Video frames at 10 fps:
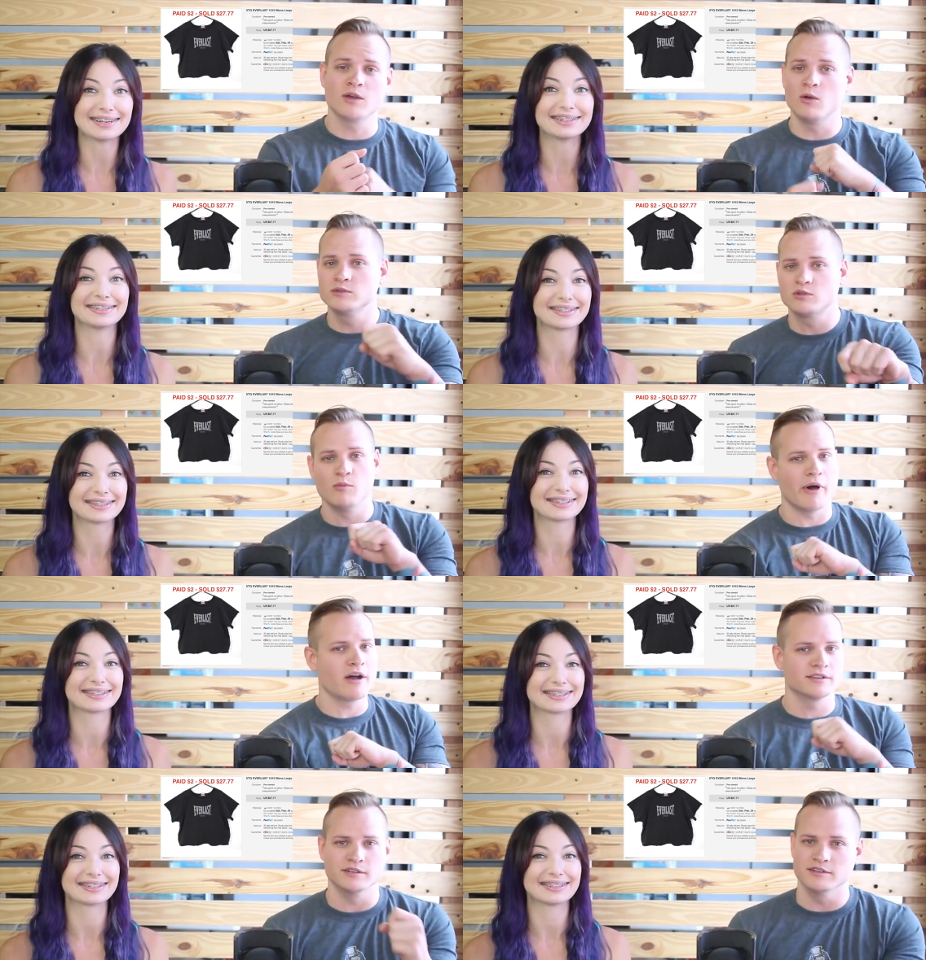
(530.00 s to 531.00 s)
Speaker 1: the old school
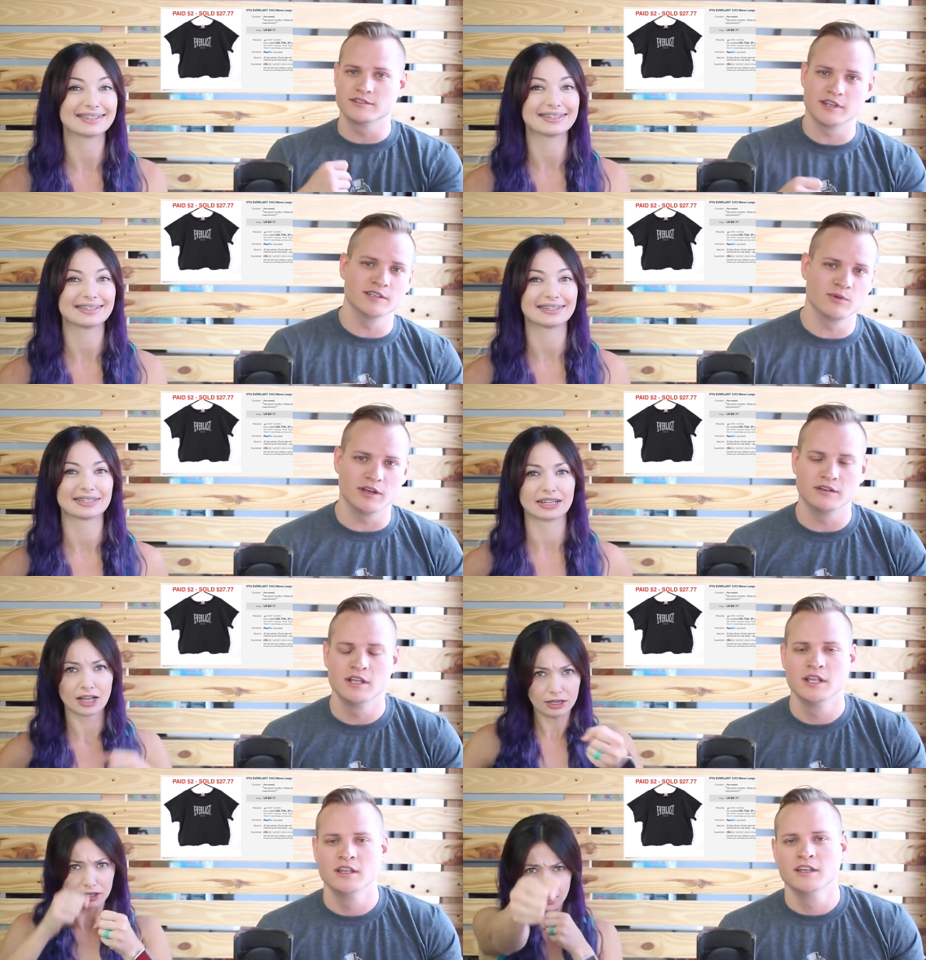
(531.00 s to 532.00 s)
boxers as well.
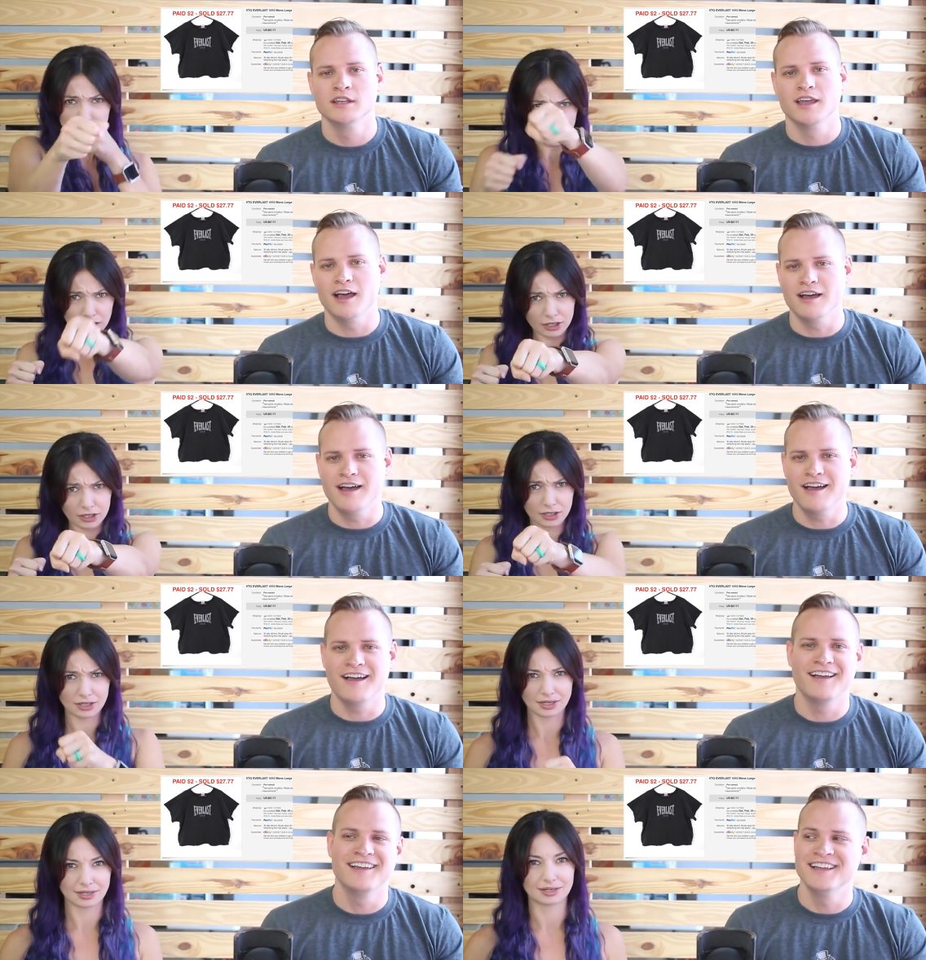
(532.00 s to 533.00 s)
Ha ha ha.
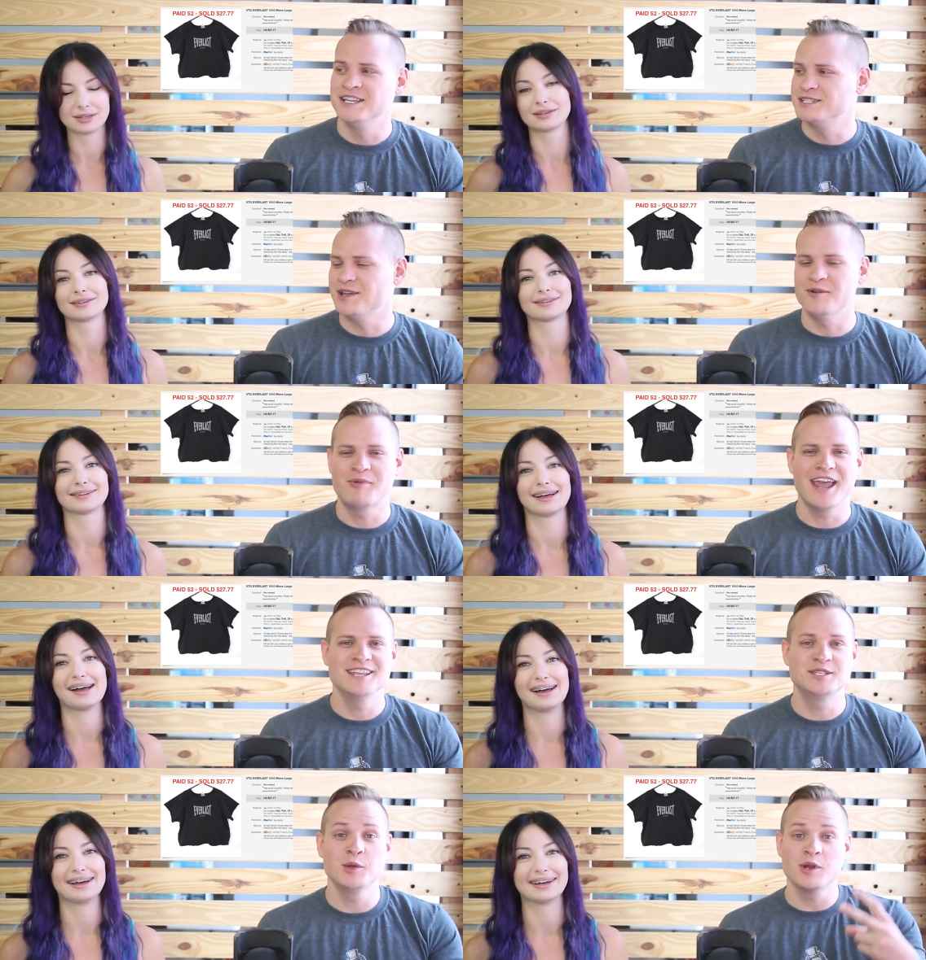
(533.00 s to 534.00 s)
So
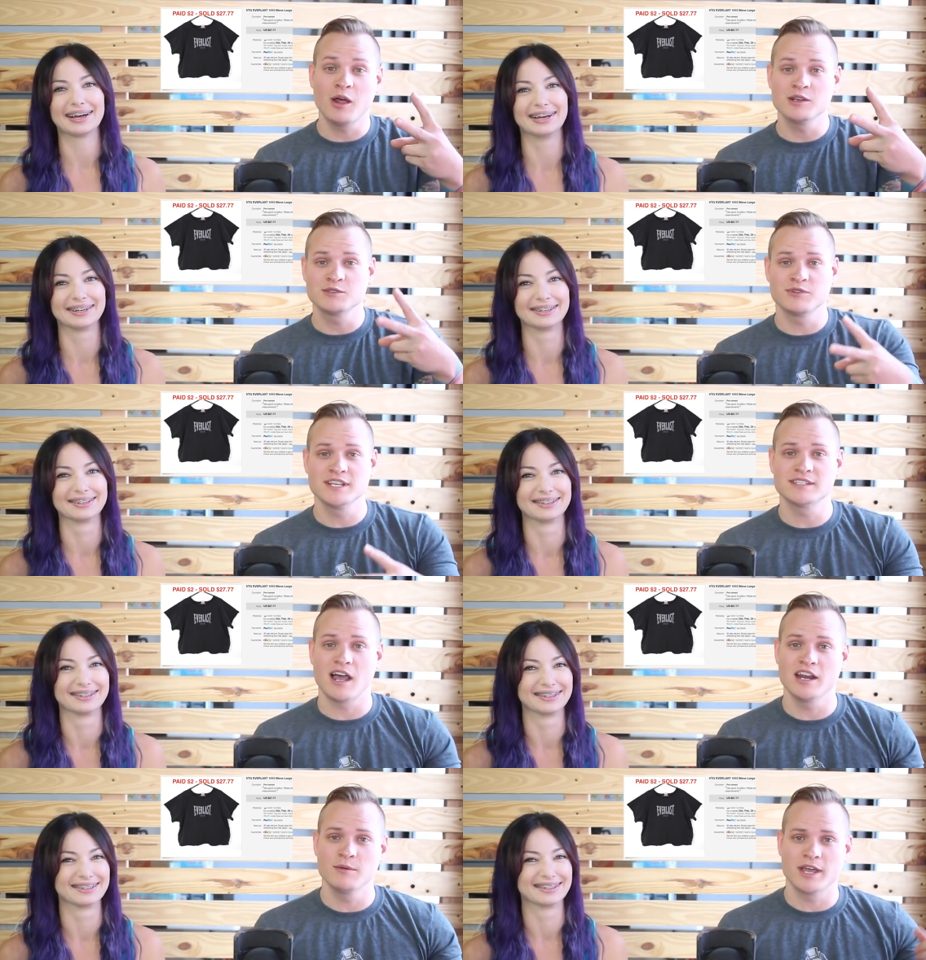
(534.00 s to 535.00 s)
paid $2 for this
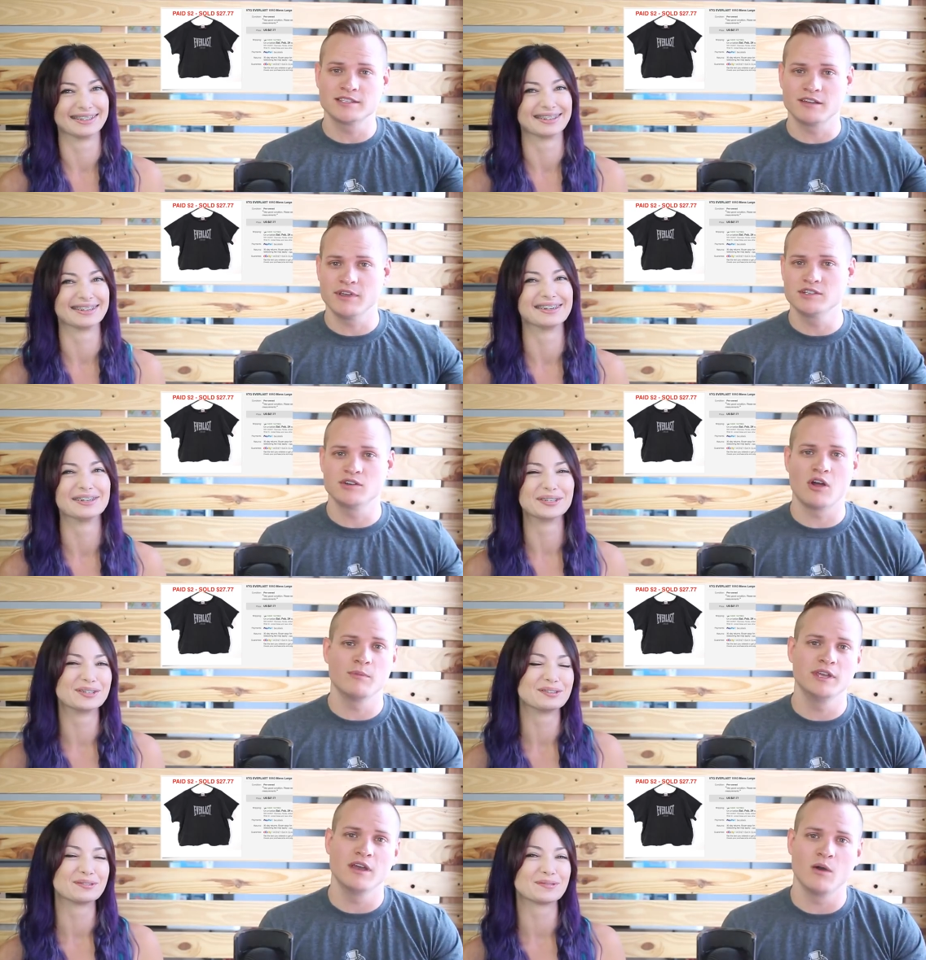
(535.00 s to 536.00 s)
item at Salvation
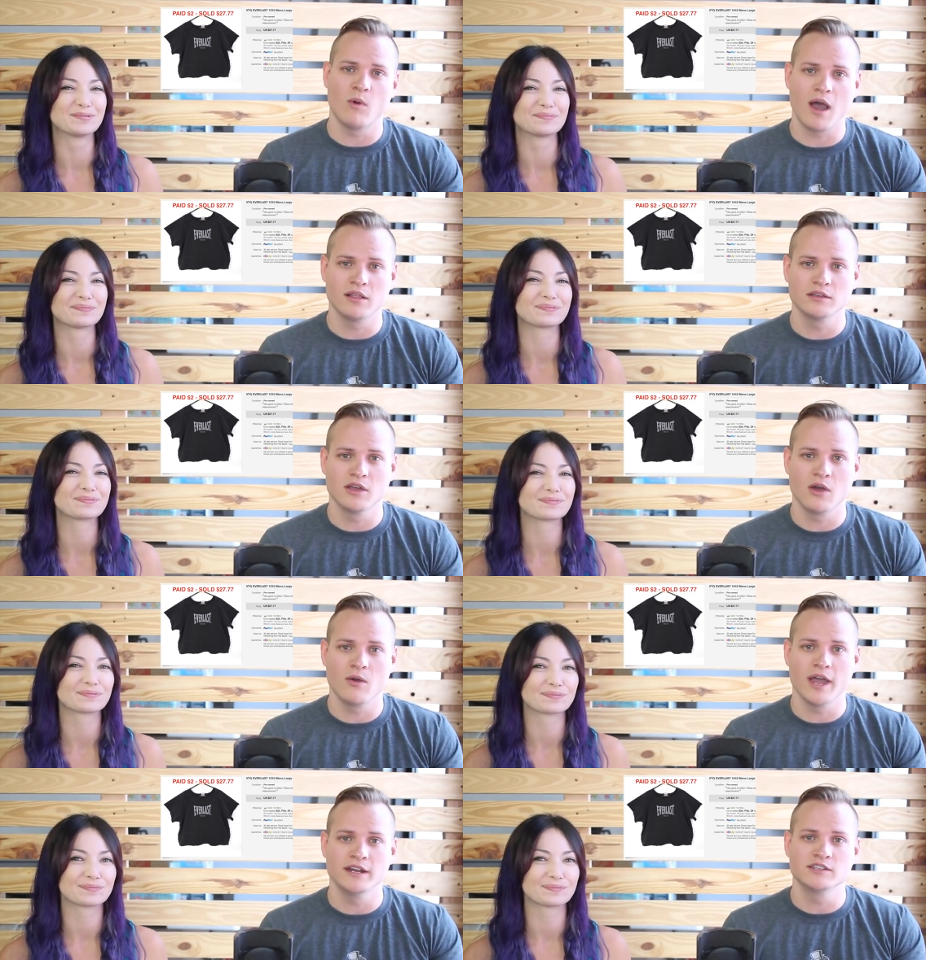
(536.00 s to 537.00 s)
Army a while ago,
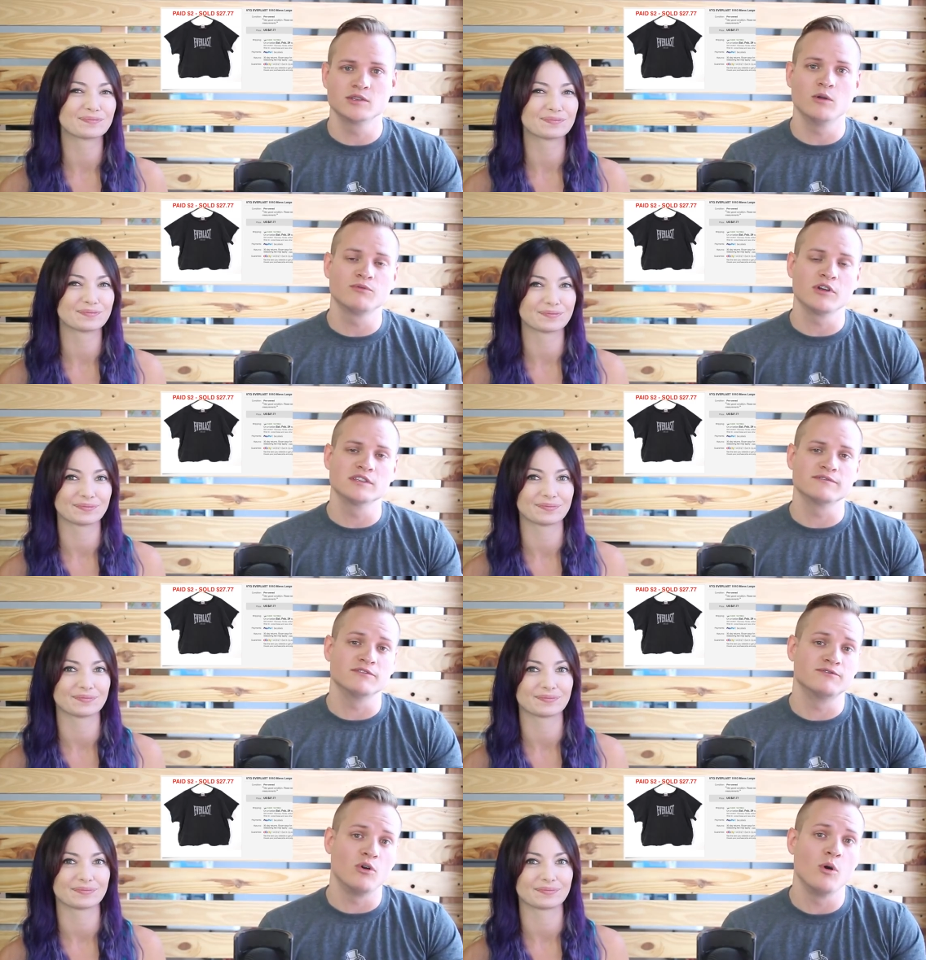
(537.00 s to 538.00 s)
and it sold for us for
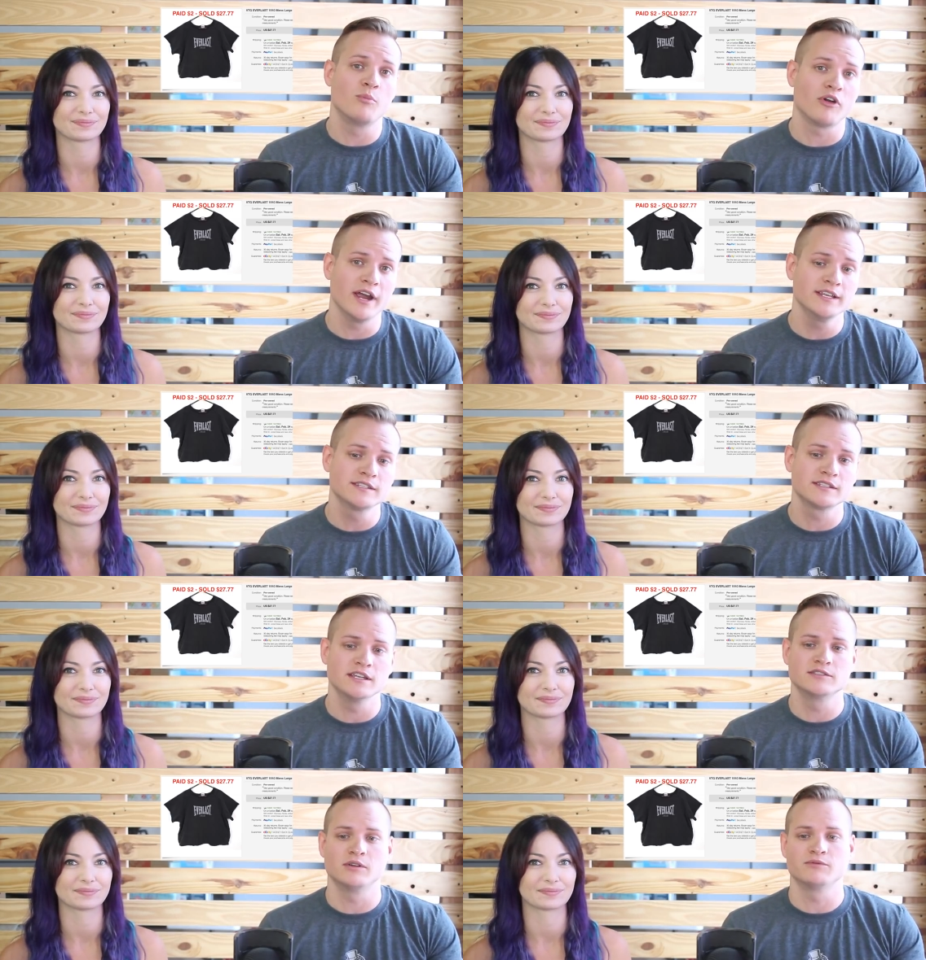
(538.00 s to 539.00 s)
full price.
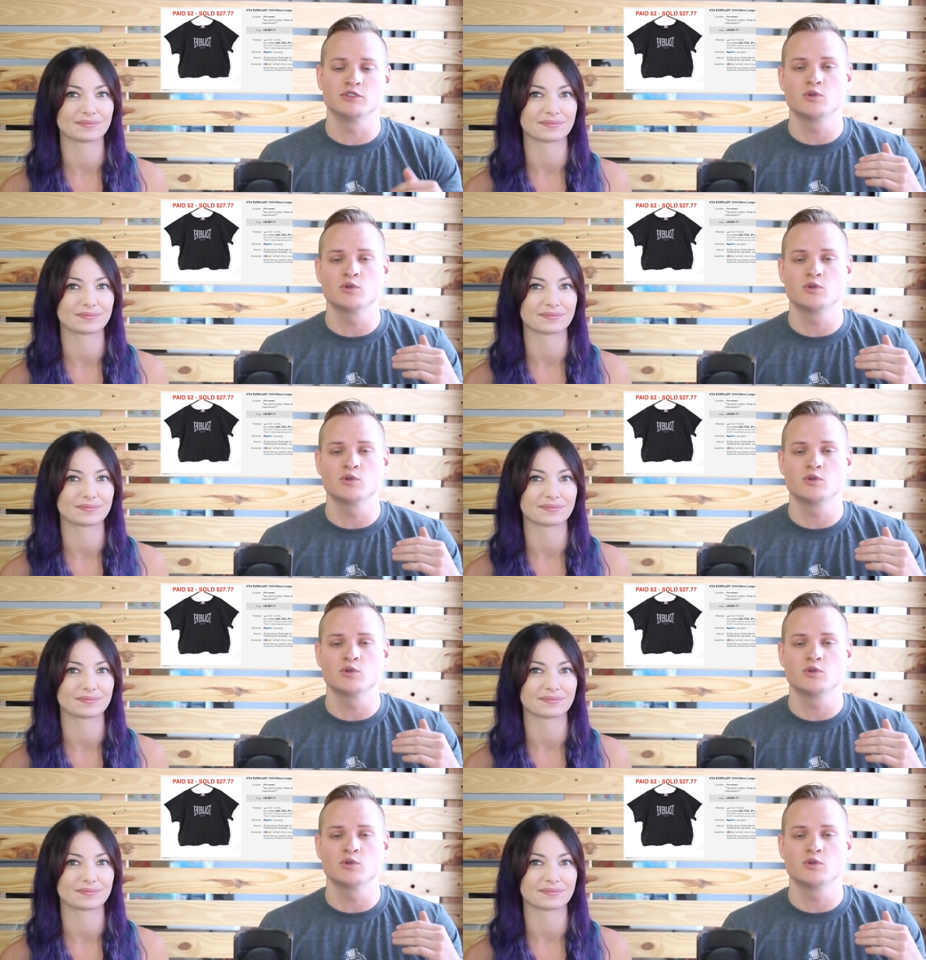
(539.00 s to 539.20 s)
It sold for